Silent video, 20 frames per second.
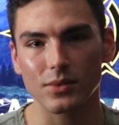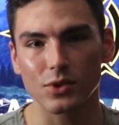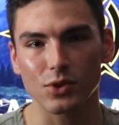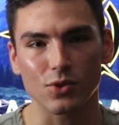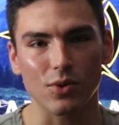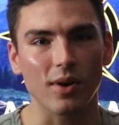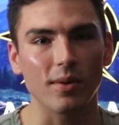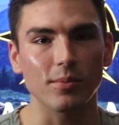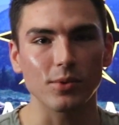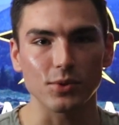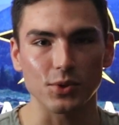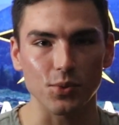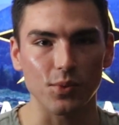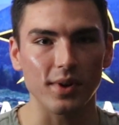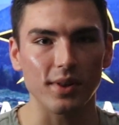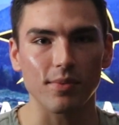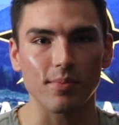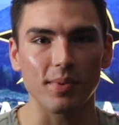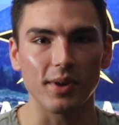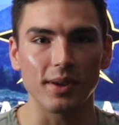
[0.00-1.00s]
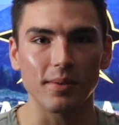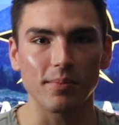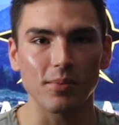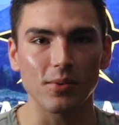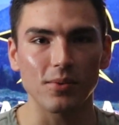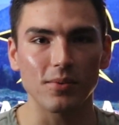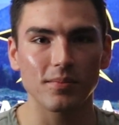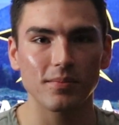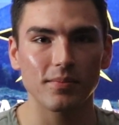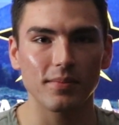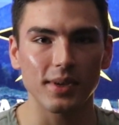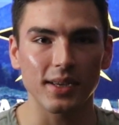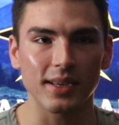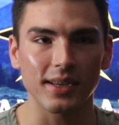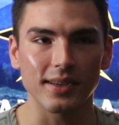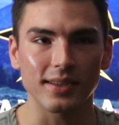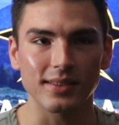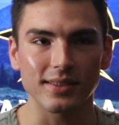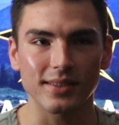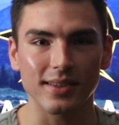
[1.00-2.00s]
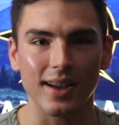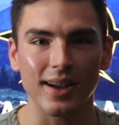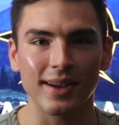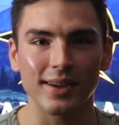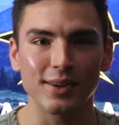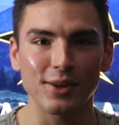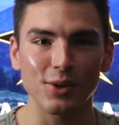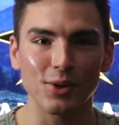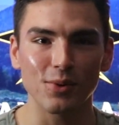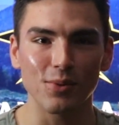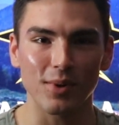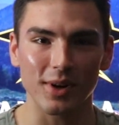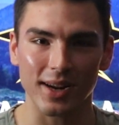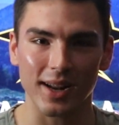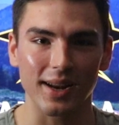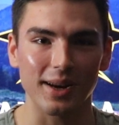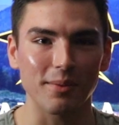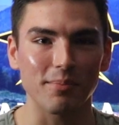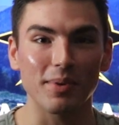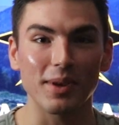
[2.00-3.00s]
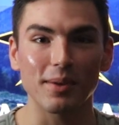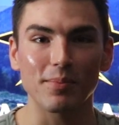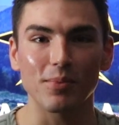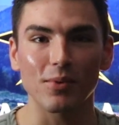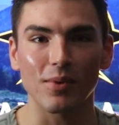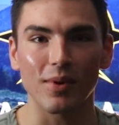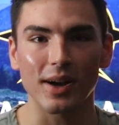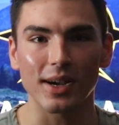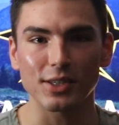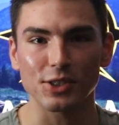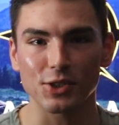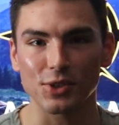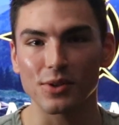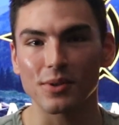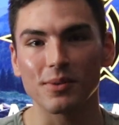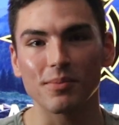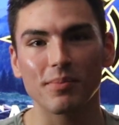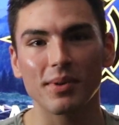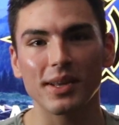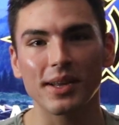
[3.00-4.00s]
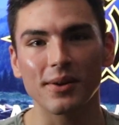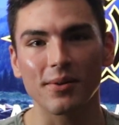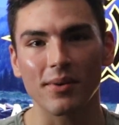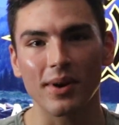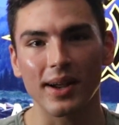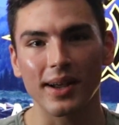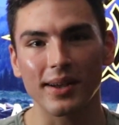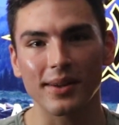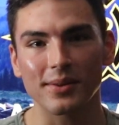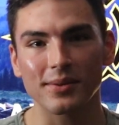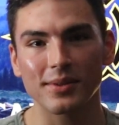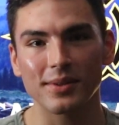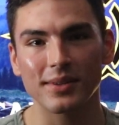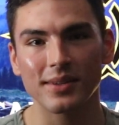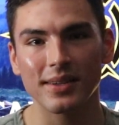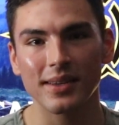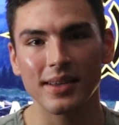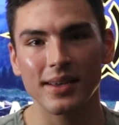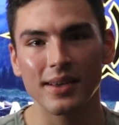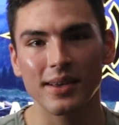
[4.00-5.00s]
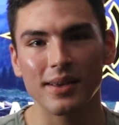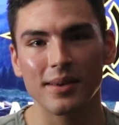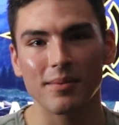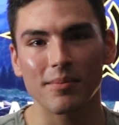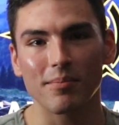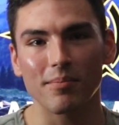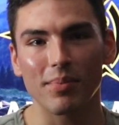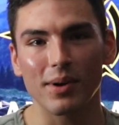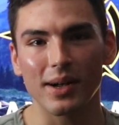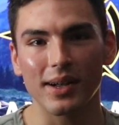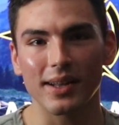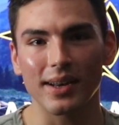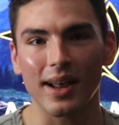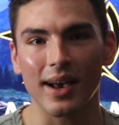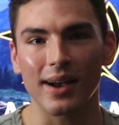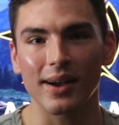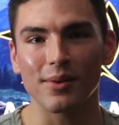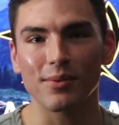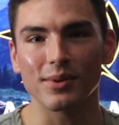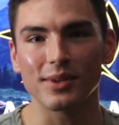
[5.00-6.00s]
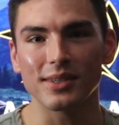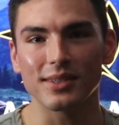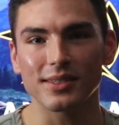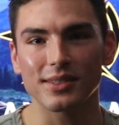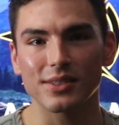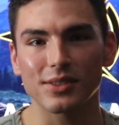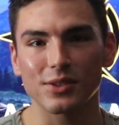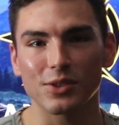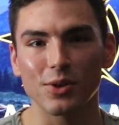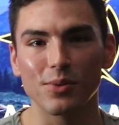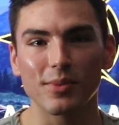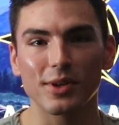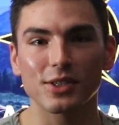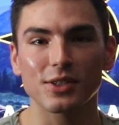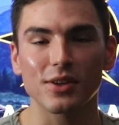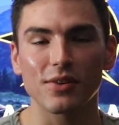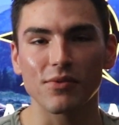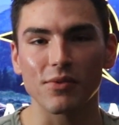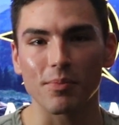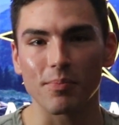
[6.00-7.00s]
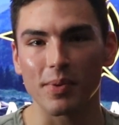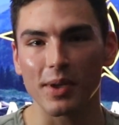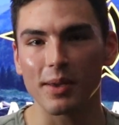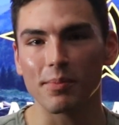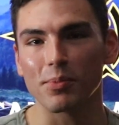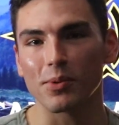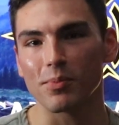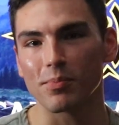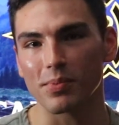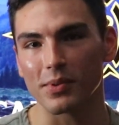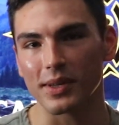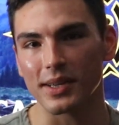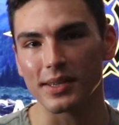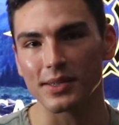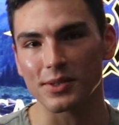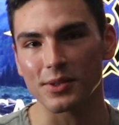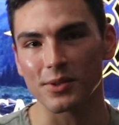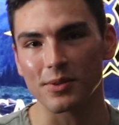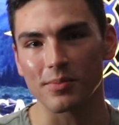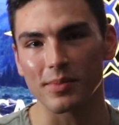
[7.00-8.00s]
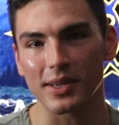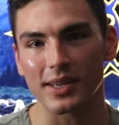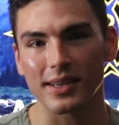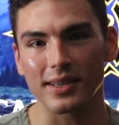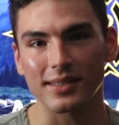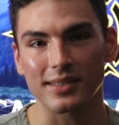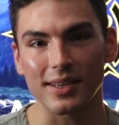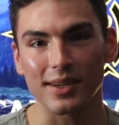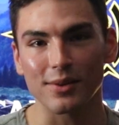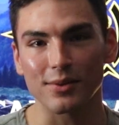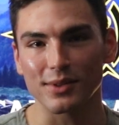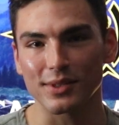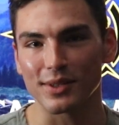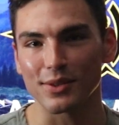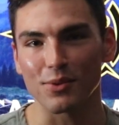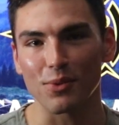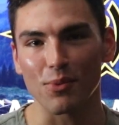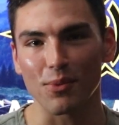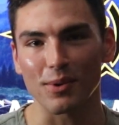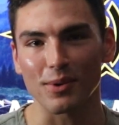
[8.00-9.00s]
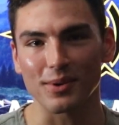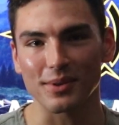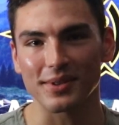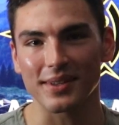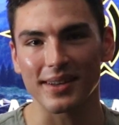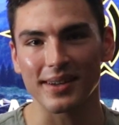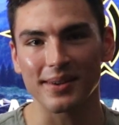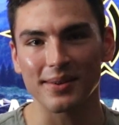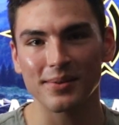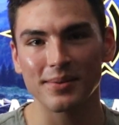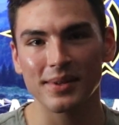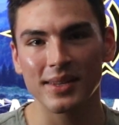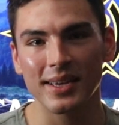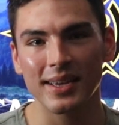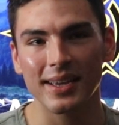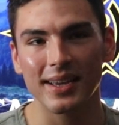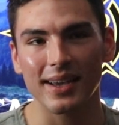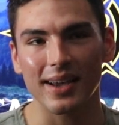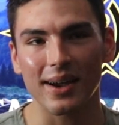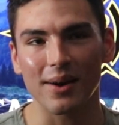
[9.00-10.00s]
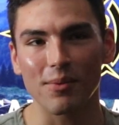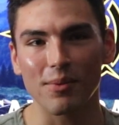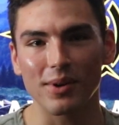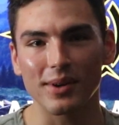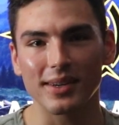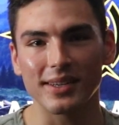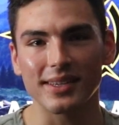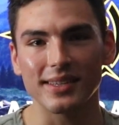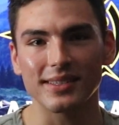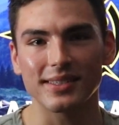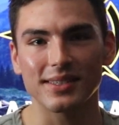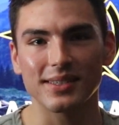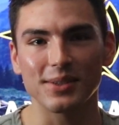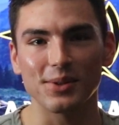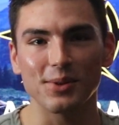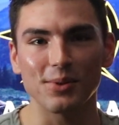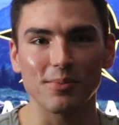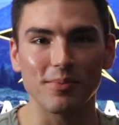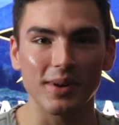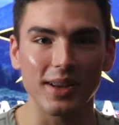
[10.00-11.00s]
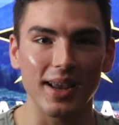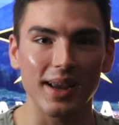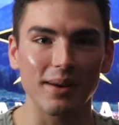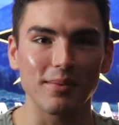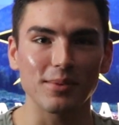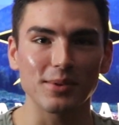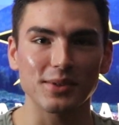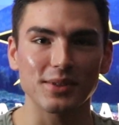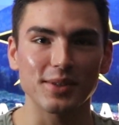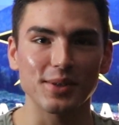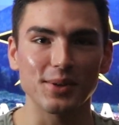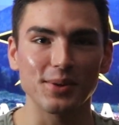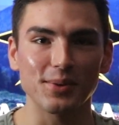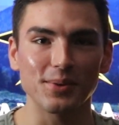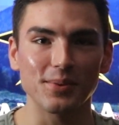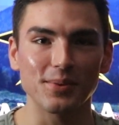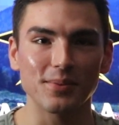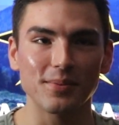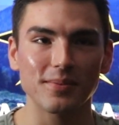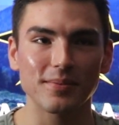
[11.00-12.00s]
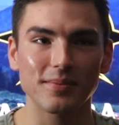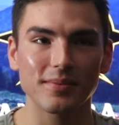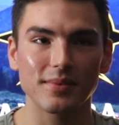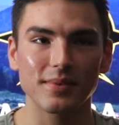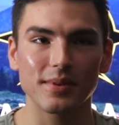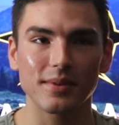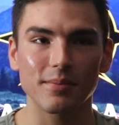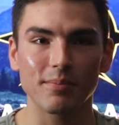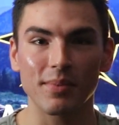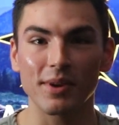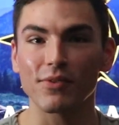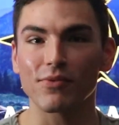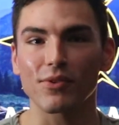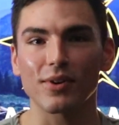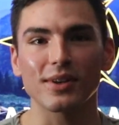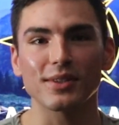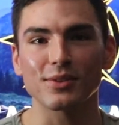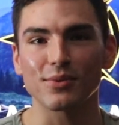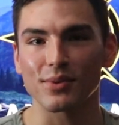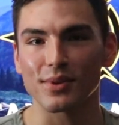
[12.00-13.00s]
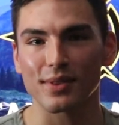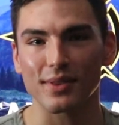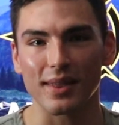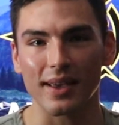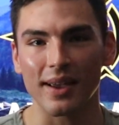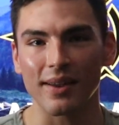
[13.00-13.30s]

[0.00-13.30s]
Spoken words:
troubles with people because I knew what kind of people I shouldn't be around, but I was too much of a people pleaser because I was in the world now. I wanted to be able to be friends with